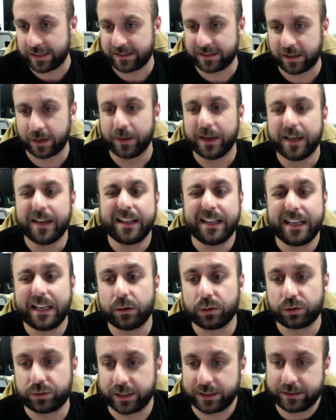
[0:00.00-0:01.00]
So
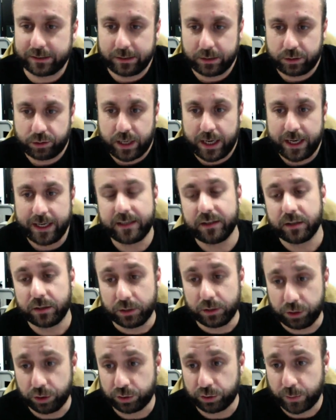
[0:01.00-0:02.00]
little tricks of the trade:
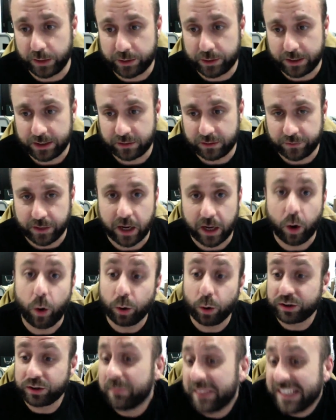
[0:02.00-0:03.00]
use WeTransfer
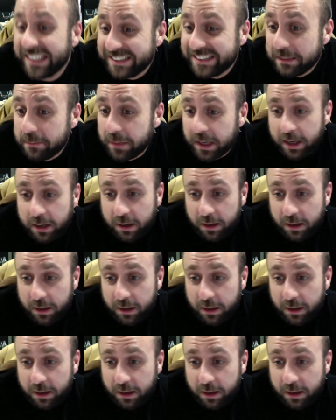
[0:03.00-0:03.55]
or something similar.